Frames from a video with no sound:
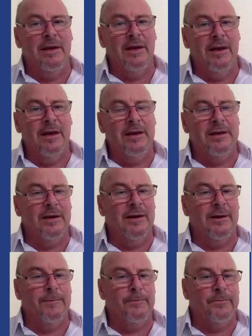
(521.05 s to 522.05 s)
And
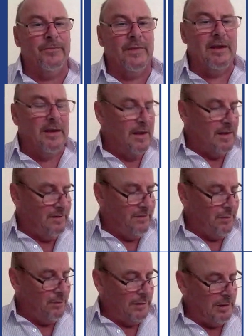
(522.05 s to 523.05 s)

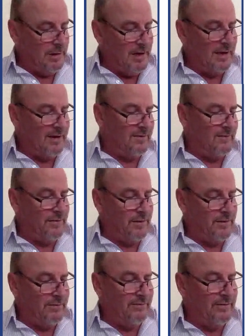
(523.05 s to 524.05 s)
if you would like
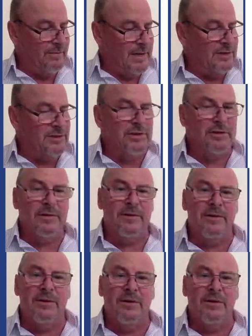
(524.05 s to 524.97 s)
further information